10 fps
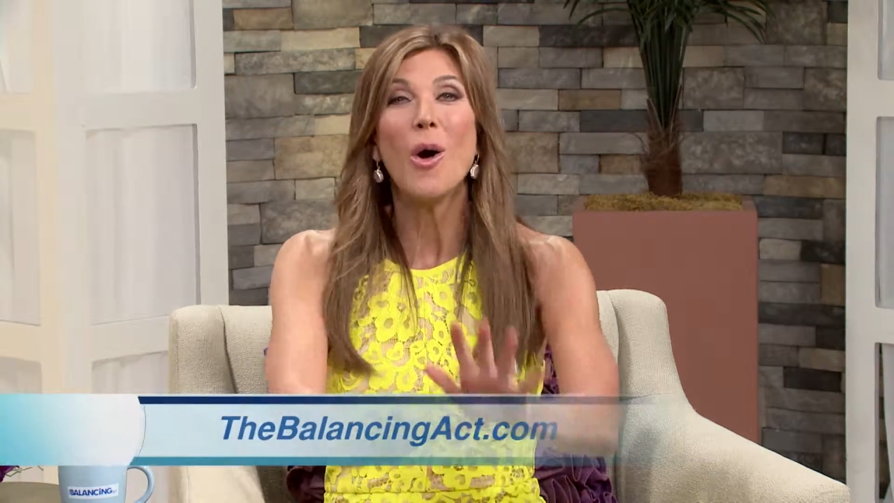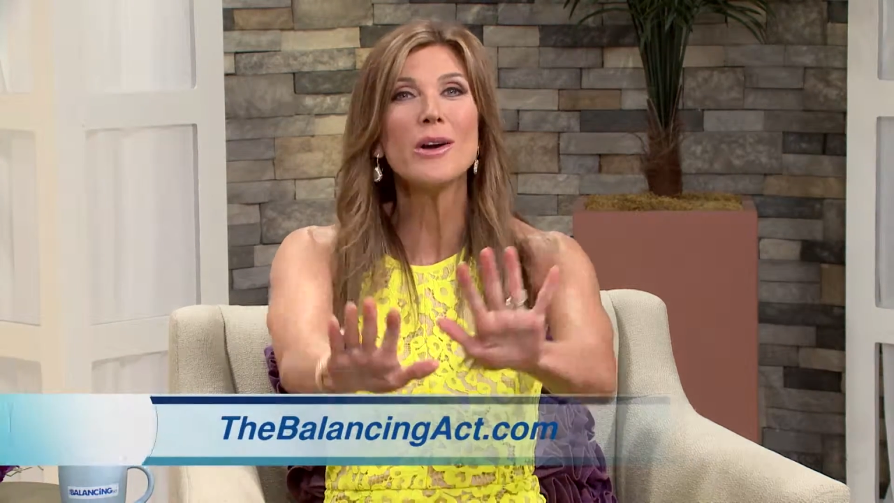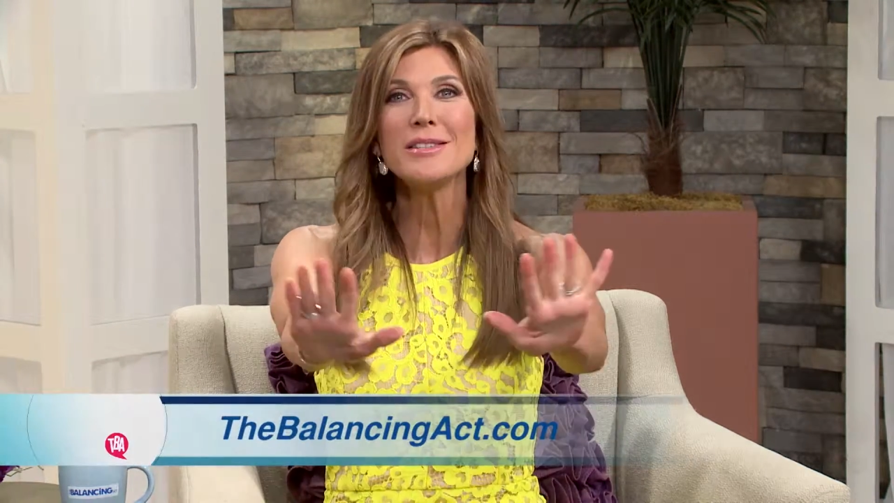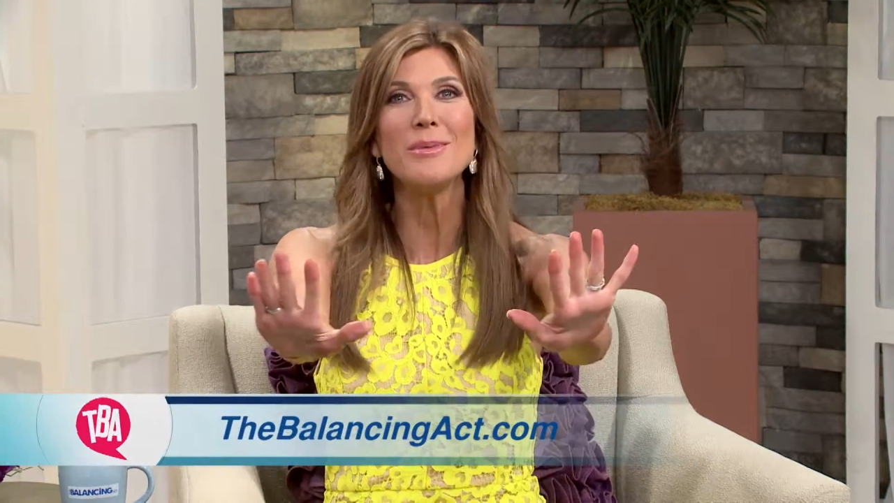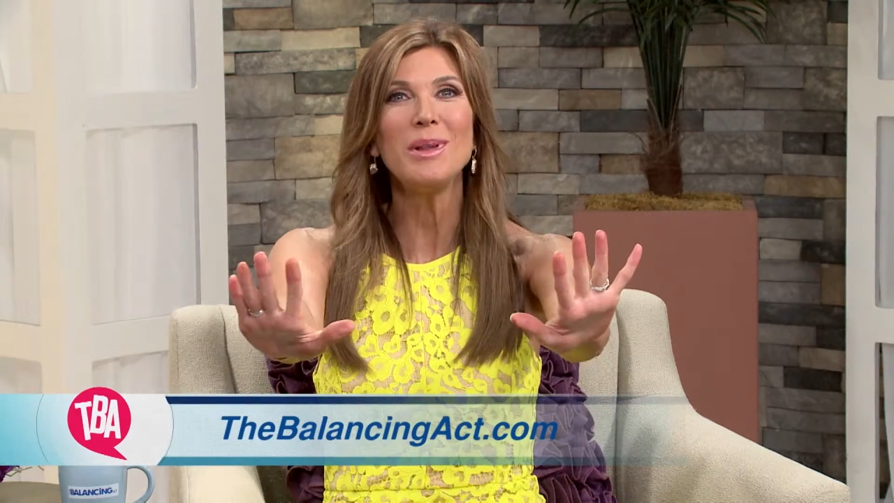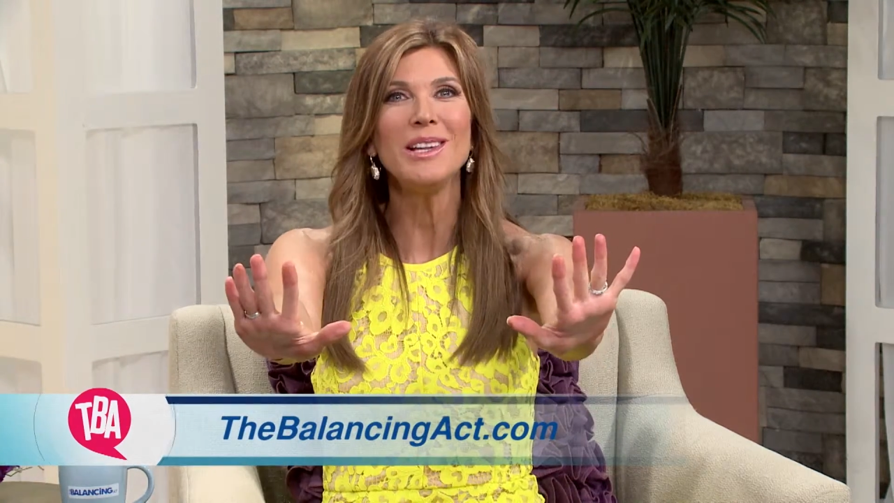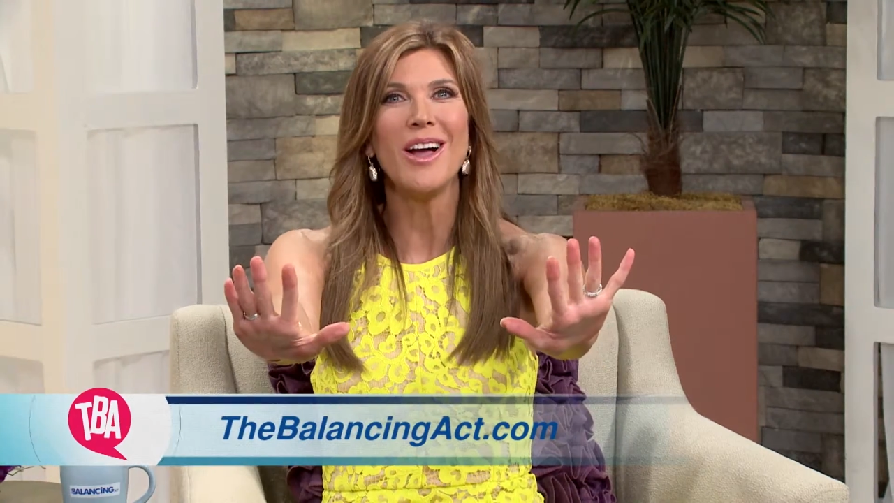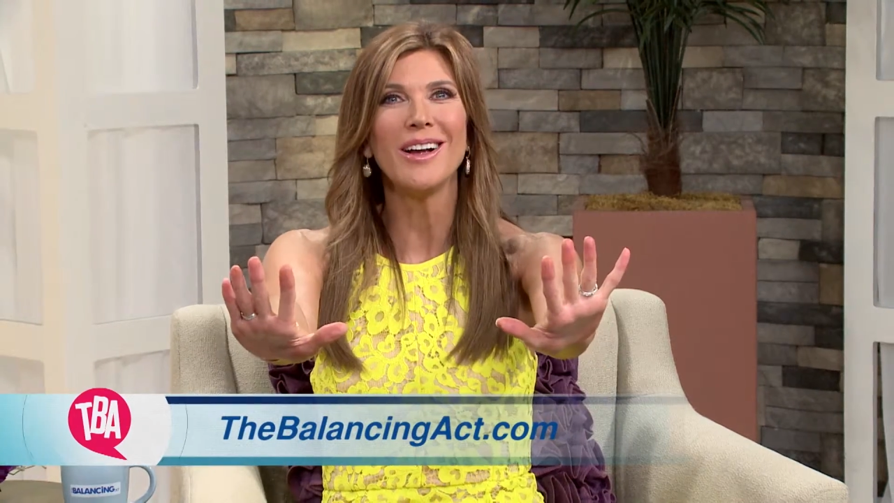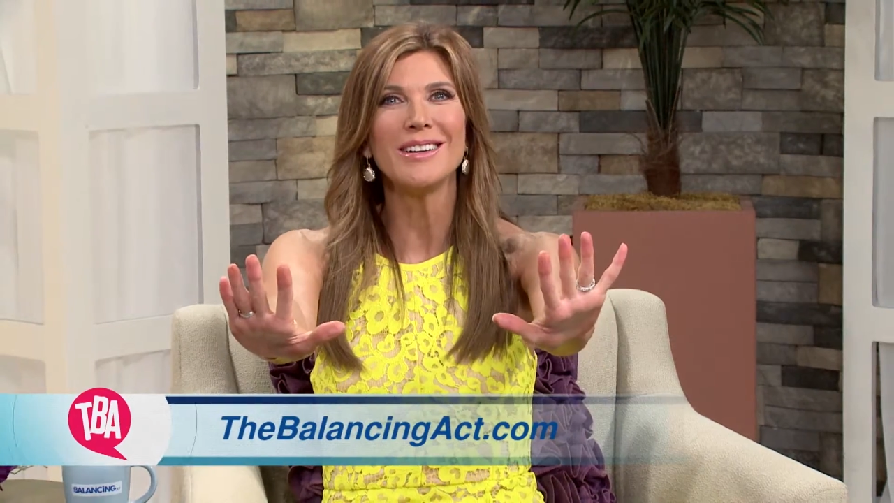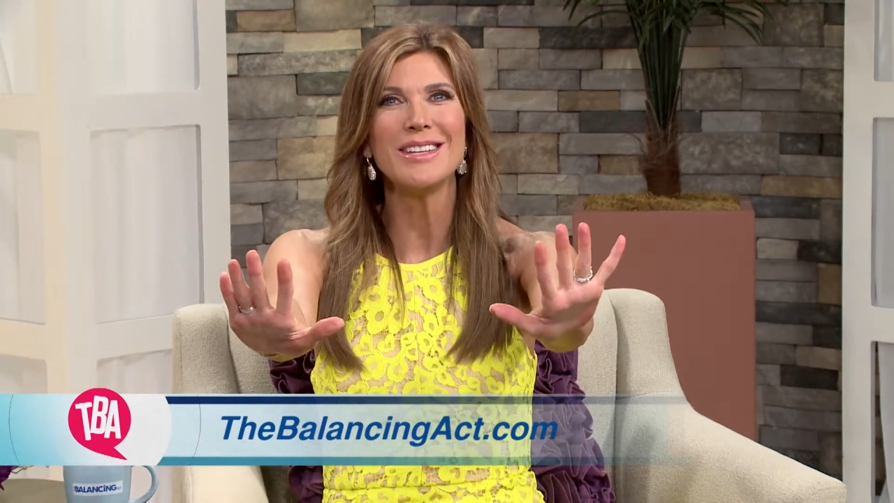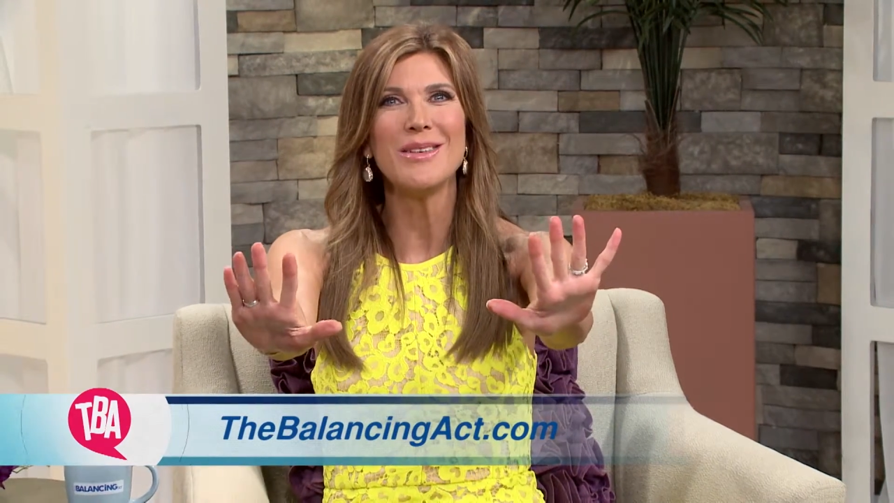or simply log on to